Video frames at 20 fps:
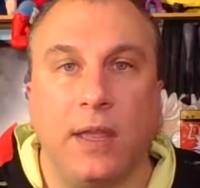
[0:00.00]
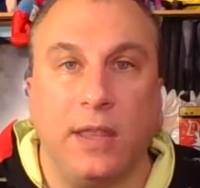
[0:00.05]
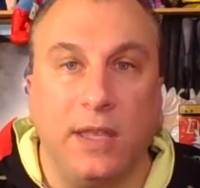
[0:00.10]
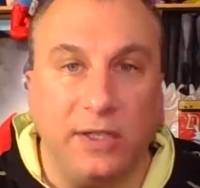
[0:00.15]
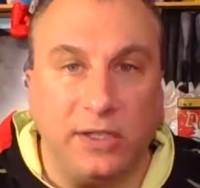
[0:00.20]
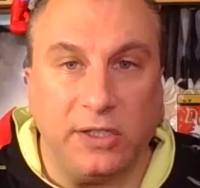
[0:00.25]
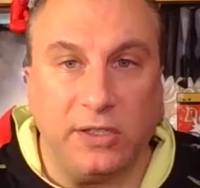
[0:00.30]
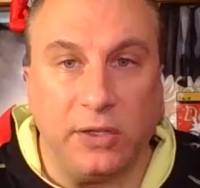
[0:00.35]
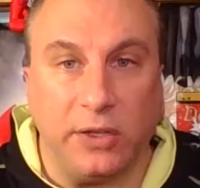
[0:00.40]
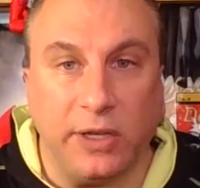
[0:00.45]

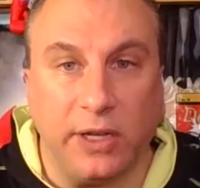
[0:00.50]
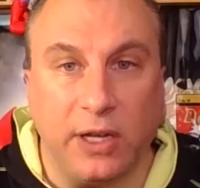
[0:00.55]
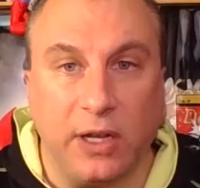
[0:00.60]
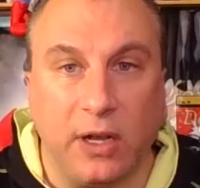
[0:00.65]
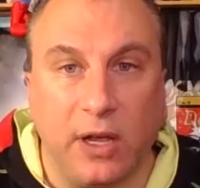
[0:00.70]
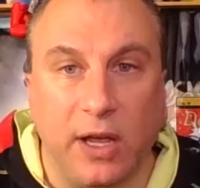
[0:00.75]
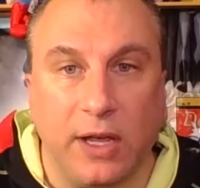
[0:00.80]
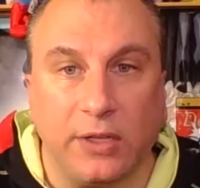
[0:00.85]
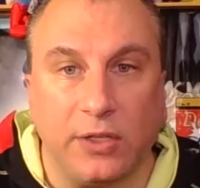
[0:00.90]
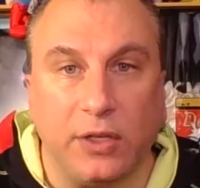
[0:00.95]
This is only going
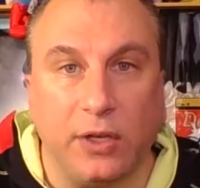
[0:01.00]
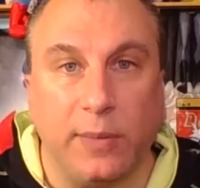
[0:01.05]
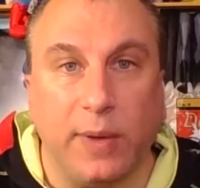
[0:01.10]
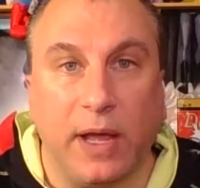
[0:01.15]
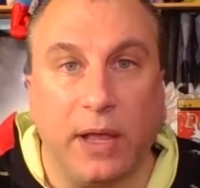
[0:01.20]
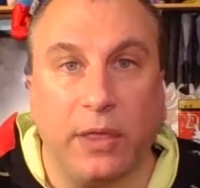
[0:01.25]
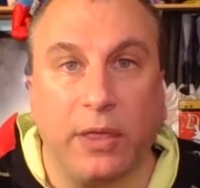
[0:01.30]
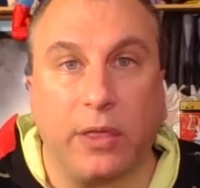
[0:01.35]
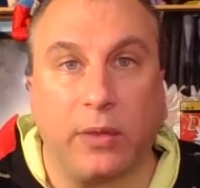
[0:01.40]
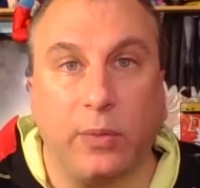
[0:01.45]
to cost you
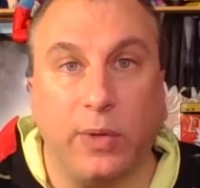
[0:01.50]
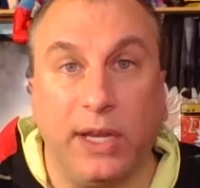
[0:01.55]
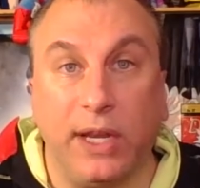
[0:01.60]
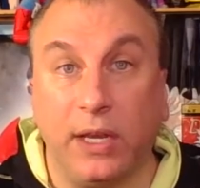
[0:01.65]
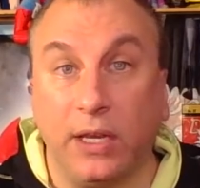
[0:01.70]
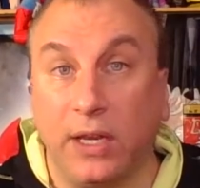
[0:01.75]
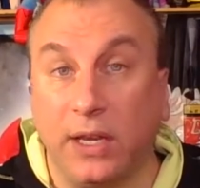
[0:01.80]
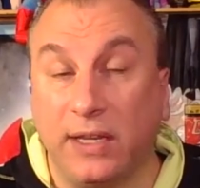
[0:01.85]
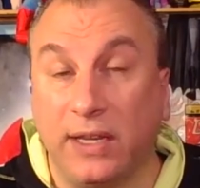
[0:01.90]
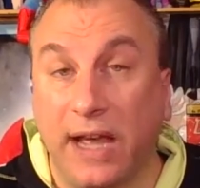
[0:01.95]
about
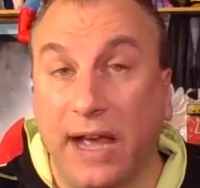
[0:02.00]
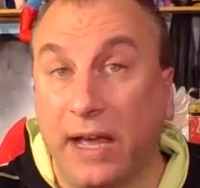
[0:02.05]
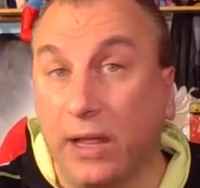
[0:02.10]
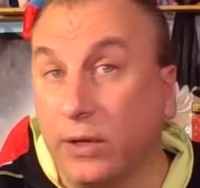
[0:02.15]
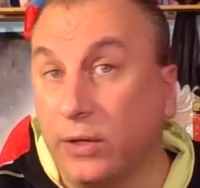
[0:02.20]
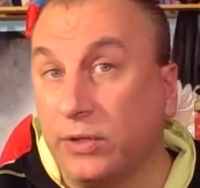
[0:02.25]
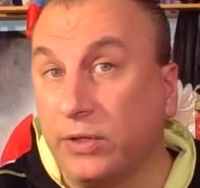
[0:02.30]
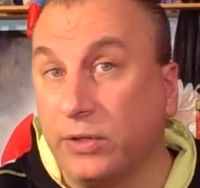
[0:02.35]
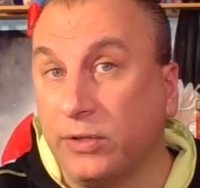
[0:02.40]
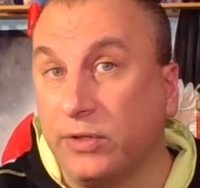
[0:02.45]

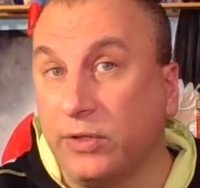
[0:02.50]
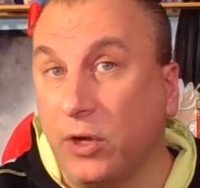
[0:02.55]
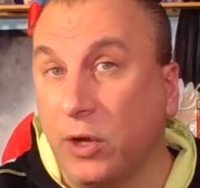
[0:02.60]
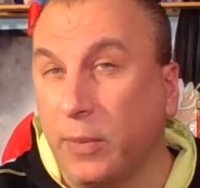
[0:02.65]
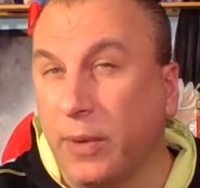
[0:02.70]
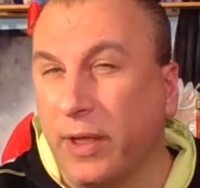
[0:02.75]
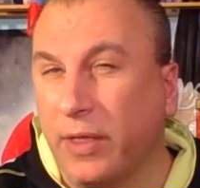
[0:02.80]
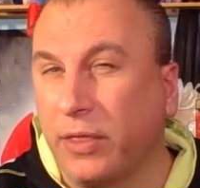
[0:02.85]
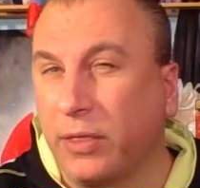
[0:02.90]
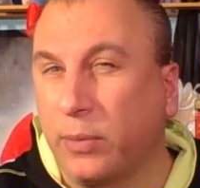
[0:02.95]
$3 or so,
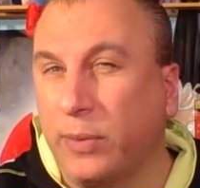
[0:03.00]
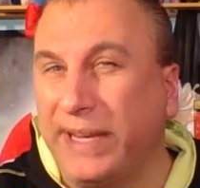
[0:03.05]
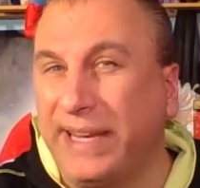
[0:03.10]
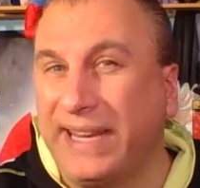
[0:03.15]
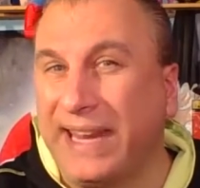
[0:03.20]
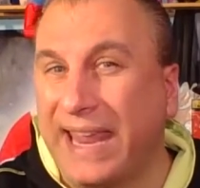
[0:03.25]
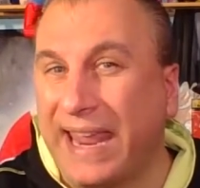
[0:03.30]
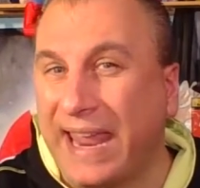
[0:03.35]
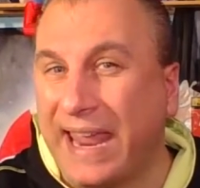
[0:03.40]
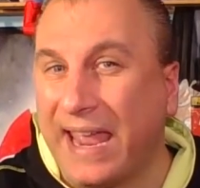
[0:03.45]
about
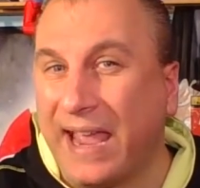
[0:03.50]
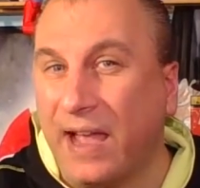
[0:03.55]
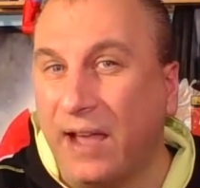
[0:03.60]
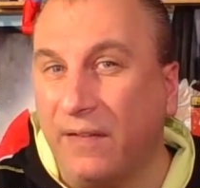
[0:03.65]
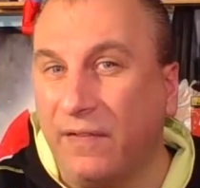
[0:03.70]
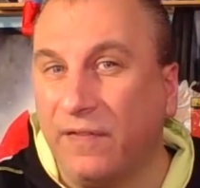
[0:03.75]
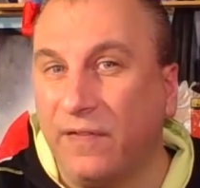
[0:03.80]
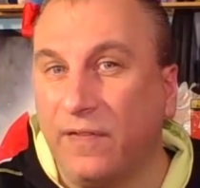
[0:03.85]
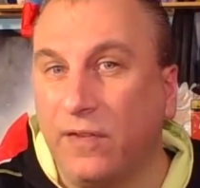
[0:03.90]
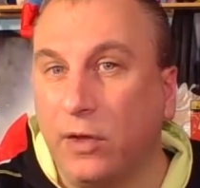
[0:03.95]

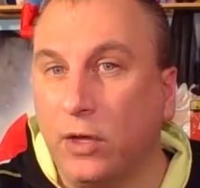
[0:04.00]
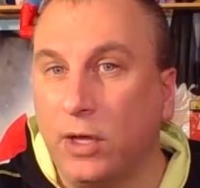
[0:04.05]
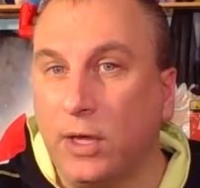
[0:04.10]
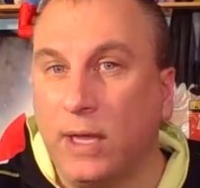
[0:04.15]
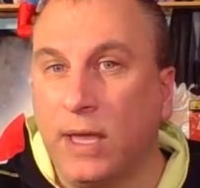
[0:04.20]
$3.50.